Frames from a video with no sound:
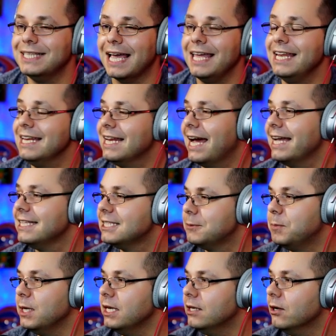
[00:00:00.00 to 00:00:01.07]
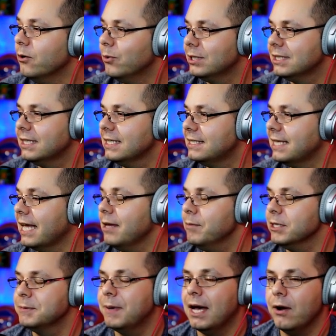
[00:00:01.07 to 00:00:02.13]
89 speed, which is the same
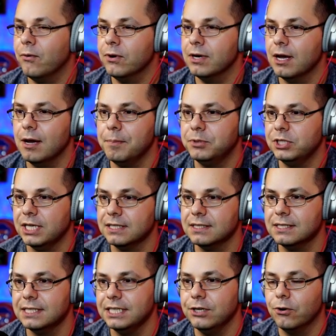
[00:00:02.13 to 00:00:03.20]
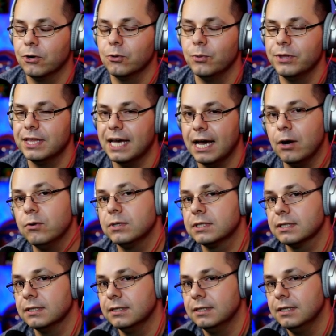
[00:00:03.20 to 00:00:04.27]
as powered up Jason Sehorn without
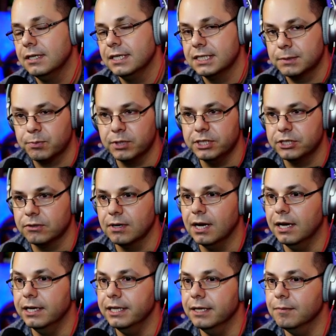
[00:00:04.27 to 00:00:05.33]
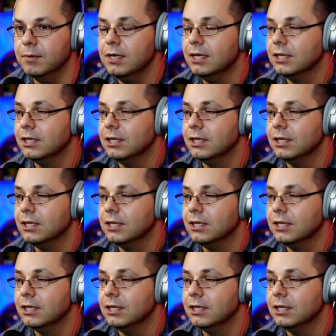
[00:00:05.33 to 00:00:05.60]
sprinter on him.